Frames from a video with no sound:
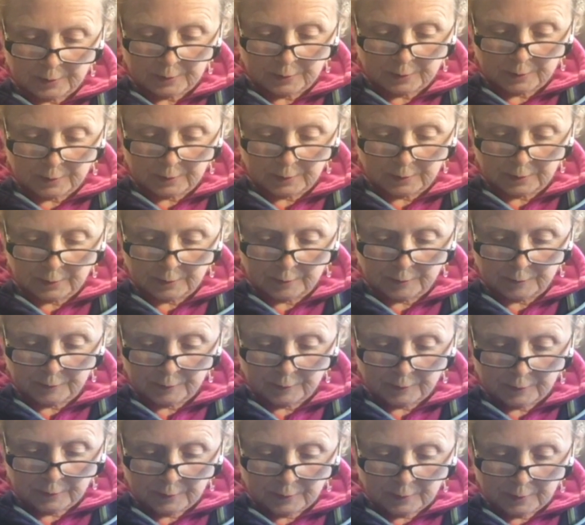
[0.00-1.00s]
to leave.
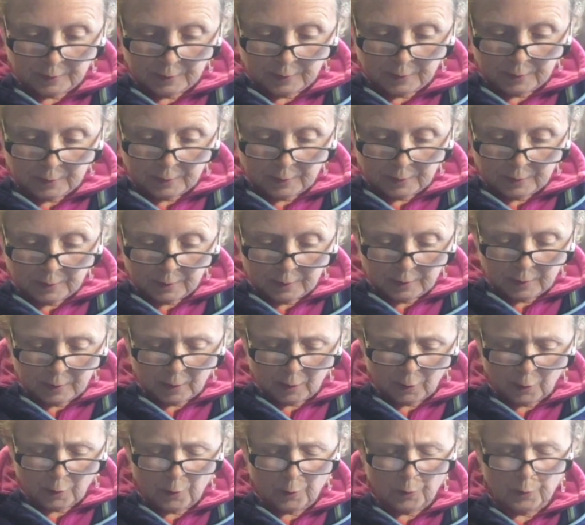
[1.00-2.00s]

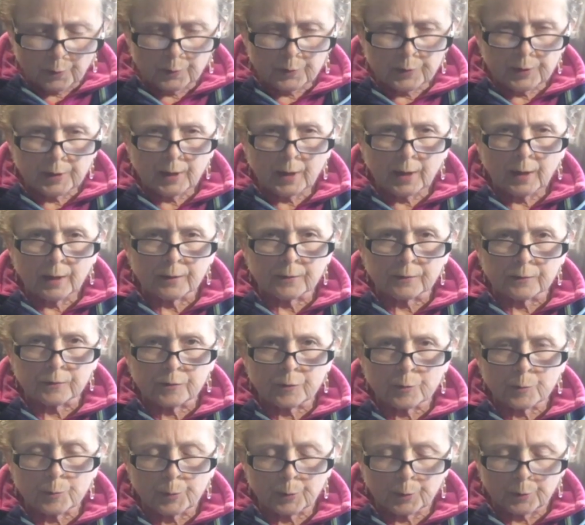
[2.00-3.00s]
Oh, yes,
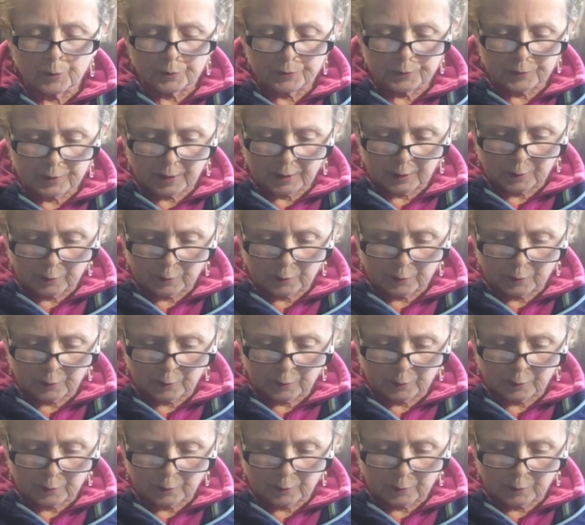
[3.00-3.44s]
the birthday,